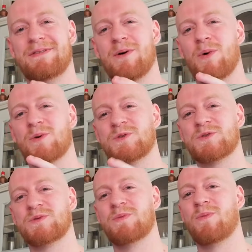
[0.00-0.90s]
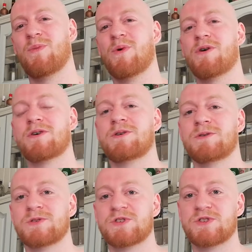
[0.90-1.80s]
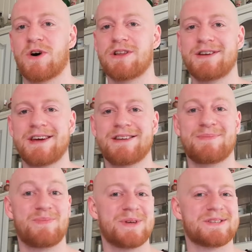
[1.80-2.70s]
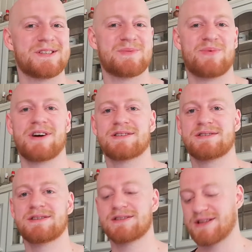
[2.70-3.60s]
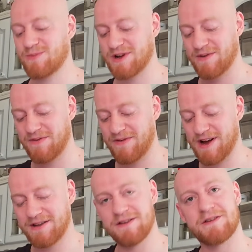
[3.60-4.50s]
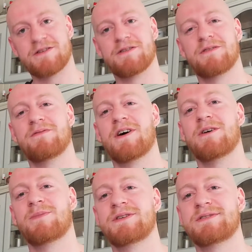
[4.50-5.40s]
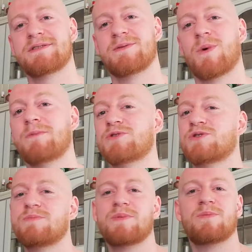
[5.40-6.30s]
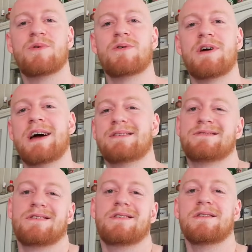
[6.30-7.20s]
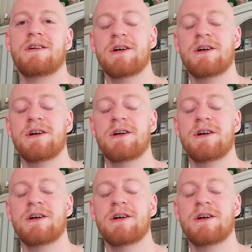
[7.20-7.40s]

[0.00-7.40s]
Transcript: those more consolidated business practices that we can find in the current environment and why we should be more agile